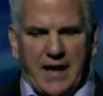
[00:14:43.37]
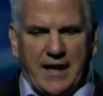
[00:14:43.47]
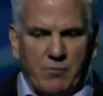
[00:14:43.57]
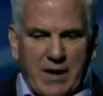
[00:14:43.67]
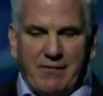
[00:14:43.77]

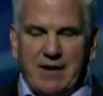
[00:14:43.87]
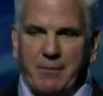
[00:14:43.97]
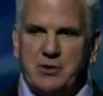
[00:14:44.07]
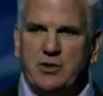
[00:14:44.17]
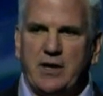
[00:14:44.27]
and we have the
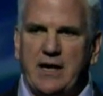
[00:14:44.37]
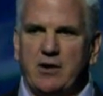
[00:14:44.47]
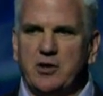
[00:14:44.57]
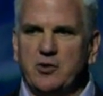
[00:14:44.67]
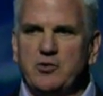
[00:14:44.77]
opportunity
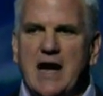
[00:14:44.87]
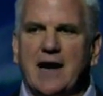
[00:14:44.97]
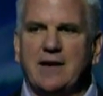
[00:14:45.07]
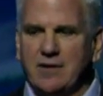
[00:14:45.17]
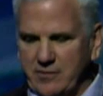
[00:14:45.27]
here to do
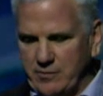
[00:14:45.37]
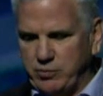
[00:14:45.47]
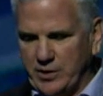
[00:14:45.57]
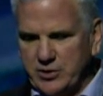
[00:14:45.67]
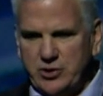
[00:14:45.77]

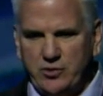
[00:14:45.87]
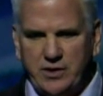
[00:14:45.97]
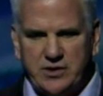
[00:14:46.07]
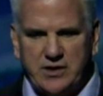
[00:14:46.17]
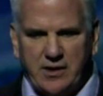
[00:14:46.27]
900 plus
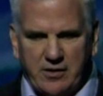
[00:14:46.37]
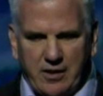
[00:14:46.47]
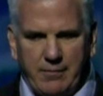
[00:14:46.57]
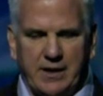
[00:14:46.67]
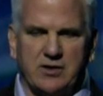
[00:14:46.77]
units that are
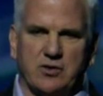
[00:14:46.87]
coming,